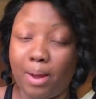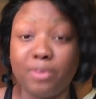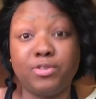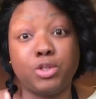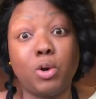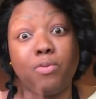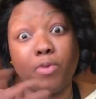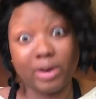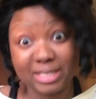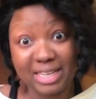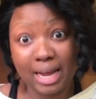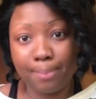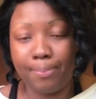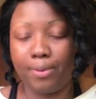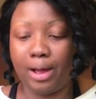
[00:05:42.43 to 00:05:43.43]
so for
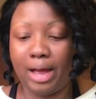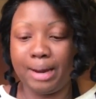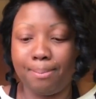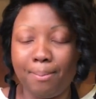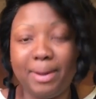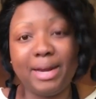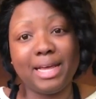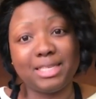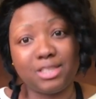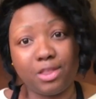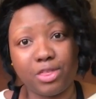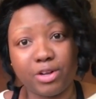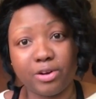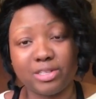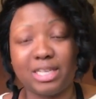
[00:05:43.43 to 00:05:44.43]
example, on Mondays
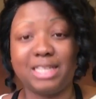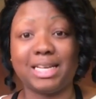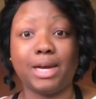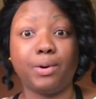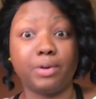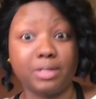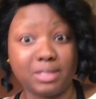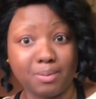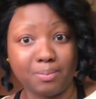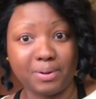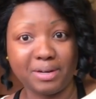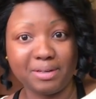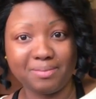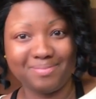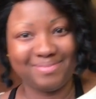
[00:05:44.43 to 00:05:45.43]
and Thursdays, I go to
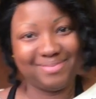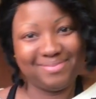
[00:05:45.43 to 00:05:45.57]
Zumba.